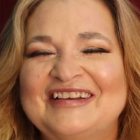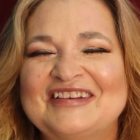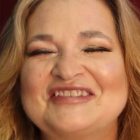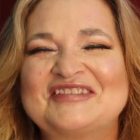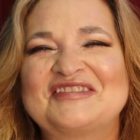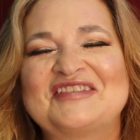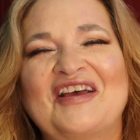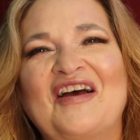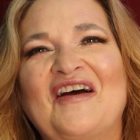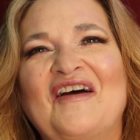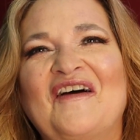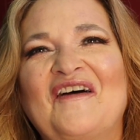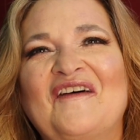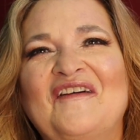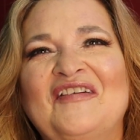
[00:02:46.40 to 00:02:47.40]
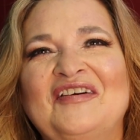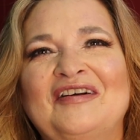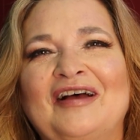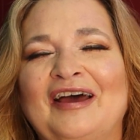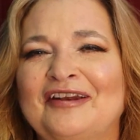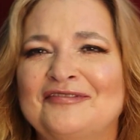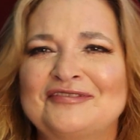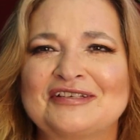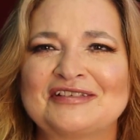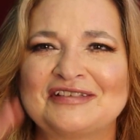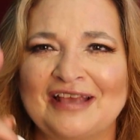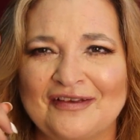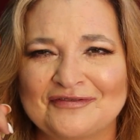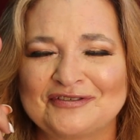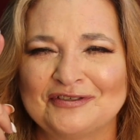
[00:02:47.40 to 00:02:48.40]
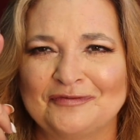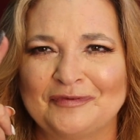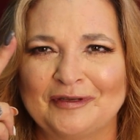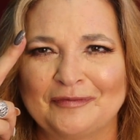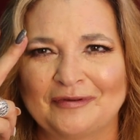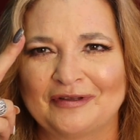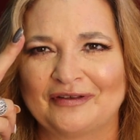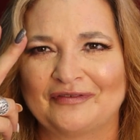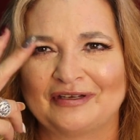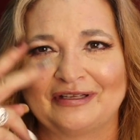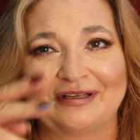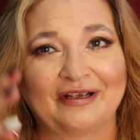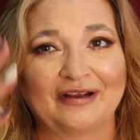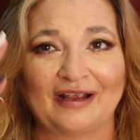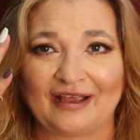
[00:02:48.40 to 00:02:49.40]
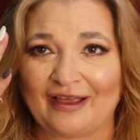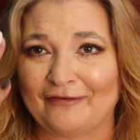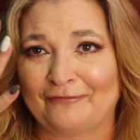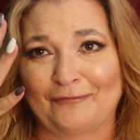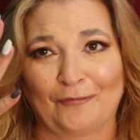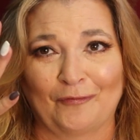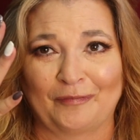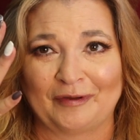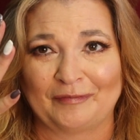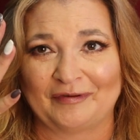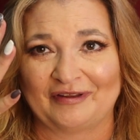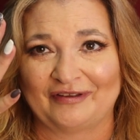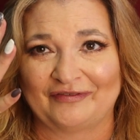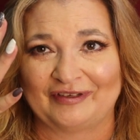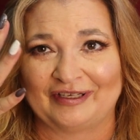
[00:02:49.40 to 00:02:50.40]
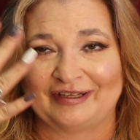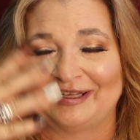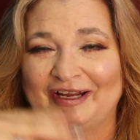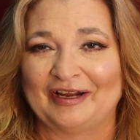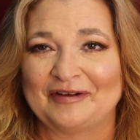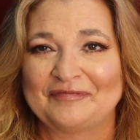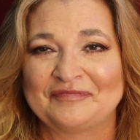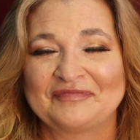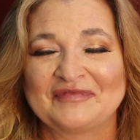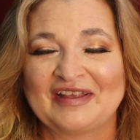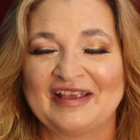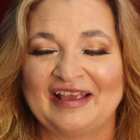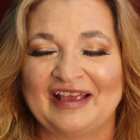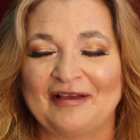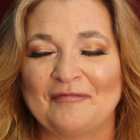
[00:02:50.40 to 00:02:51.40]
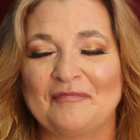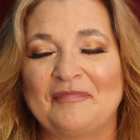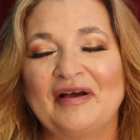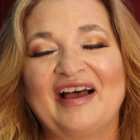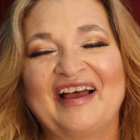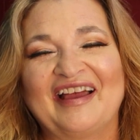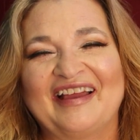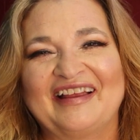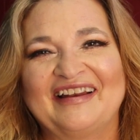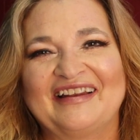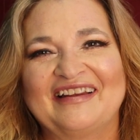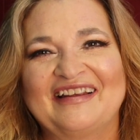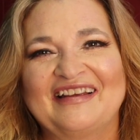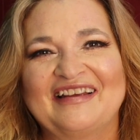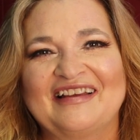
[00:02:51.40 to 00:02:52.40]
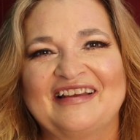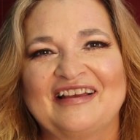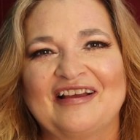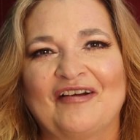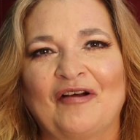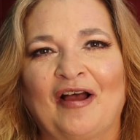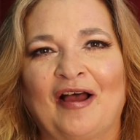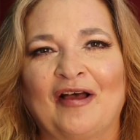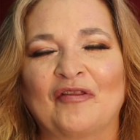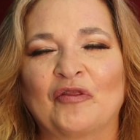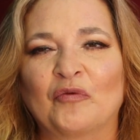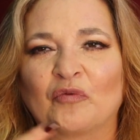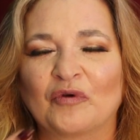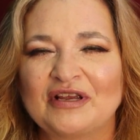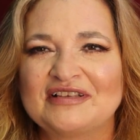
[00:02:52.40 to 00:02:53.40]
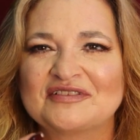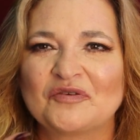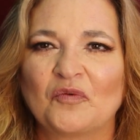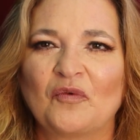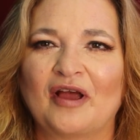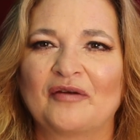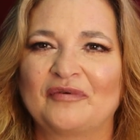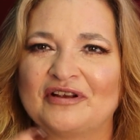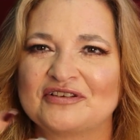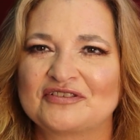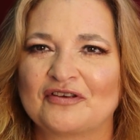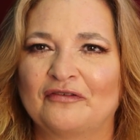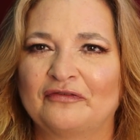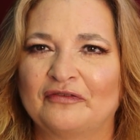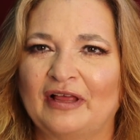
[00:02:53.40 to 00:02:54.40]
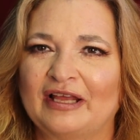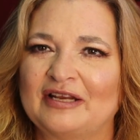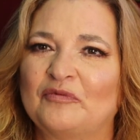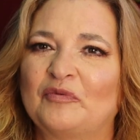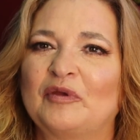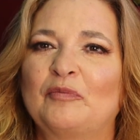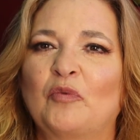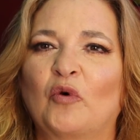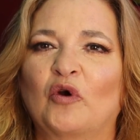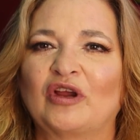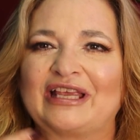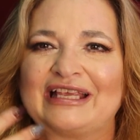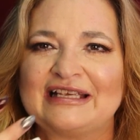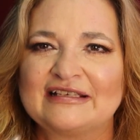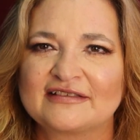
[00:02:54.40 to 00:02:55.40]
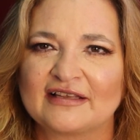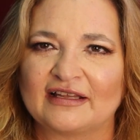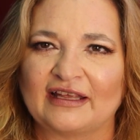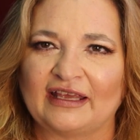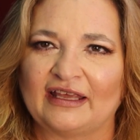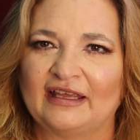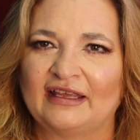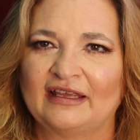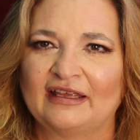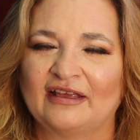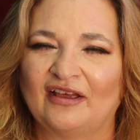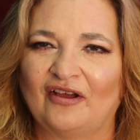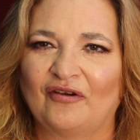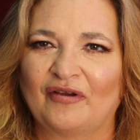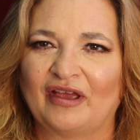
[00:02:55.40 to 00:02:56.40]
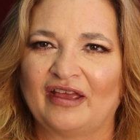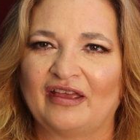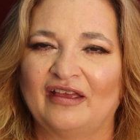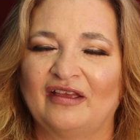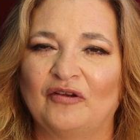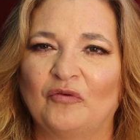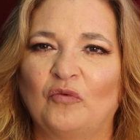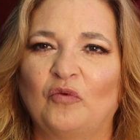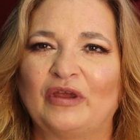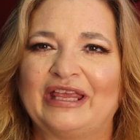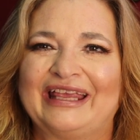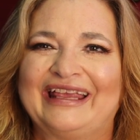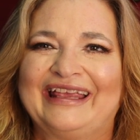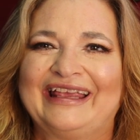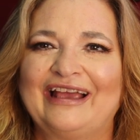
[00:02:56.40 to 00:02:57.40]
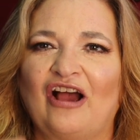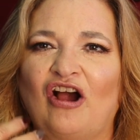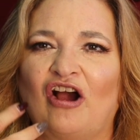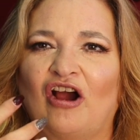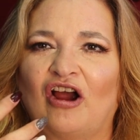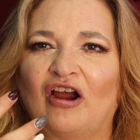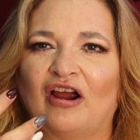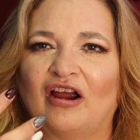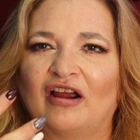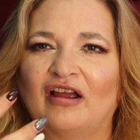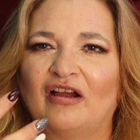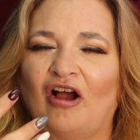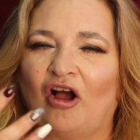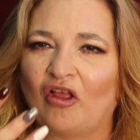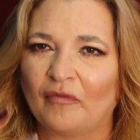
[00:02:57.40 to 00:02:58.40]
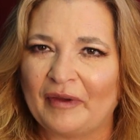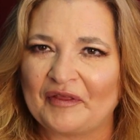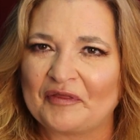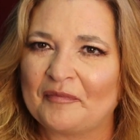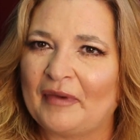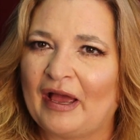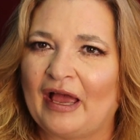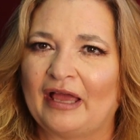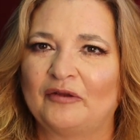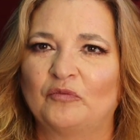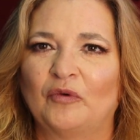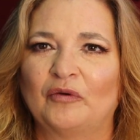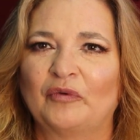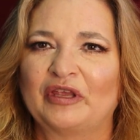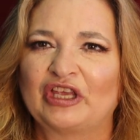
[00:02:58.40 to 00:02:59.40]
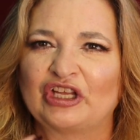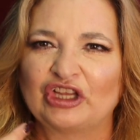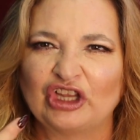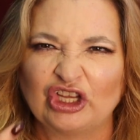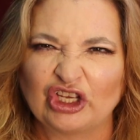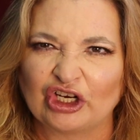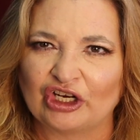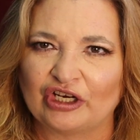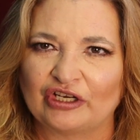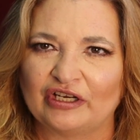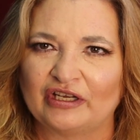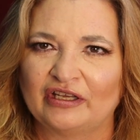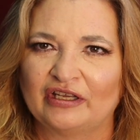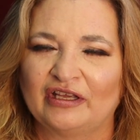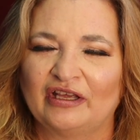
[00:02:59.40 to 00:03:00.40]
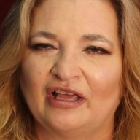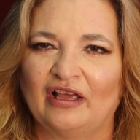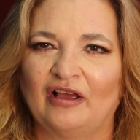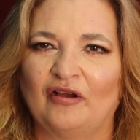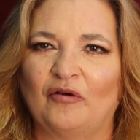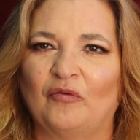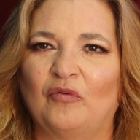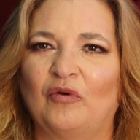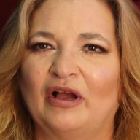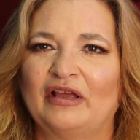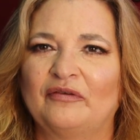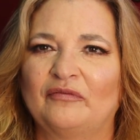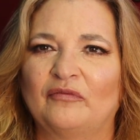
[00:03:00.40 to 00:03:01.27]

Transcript: So, I don't just have 2 people living in there. I got 4 people living in there. But the reason why we are so flighty, we bore easily, okay? We are all about the mind, what we can learn, what